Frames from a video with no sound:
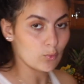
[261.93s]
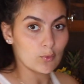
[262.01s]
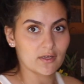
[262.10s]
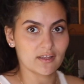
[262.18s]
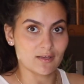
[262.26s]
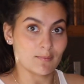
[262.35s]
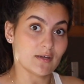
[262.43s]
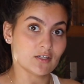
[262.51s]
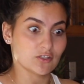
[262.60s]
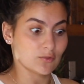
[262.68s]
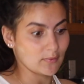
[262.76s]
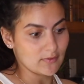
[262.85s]
oily
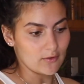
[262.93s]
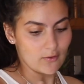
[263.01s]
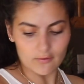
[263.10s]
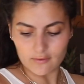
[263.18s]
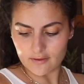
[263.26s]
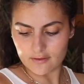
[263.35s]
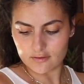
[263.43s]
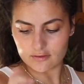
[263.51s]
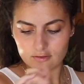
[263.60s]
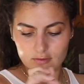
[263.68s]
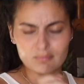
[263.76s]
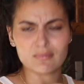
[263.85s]
mixture with the garlic.
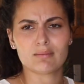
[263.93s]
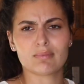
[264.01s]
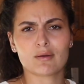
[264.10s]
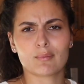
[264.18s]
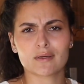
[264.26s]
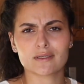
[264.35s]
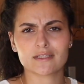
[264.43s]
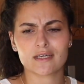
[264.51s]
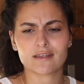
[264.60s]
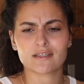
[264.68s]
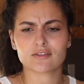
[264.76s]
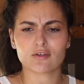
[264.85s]
Maybe I want to
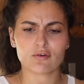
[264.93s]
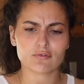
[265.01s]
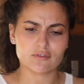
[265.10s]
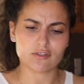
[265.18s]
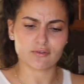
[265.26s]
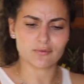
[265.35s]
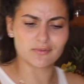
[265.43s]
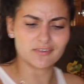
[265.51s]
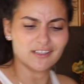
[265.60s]
take these off too.